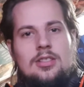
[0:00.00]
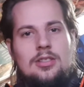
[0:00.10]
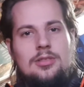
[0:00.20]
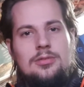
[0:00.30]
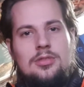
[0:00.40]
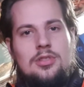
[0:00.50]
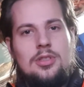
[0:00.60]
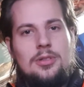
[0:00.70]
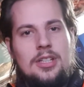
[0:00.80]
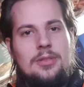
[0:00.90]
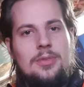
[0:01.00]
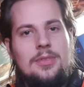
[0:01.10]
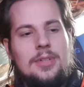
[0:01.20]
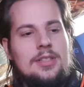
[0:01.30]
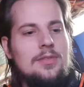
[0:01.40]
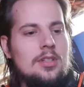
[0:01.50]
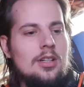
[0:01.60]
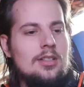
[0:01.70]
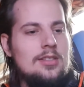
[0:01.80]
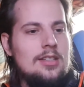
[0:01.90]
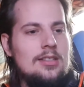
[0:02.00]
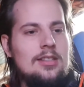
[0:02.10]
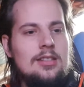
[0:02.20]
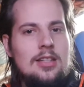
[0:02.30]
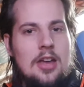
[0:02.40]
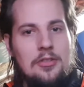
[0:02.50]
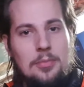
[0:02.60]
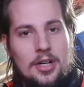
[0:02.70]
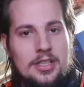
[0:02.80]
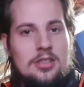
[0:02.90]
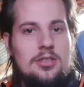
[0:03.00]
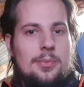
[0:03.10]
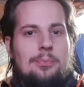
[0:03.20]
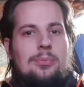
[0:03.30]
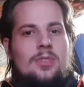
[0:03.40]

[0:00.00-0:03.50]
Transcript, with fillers: you know, snowed in with the rest of the content, and everybody just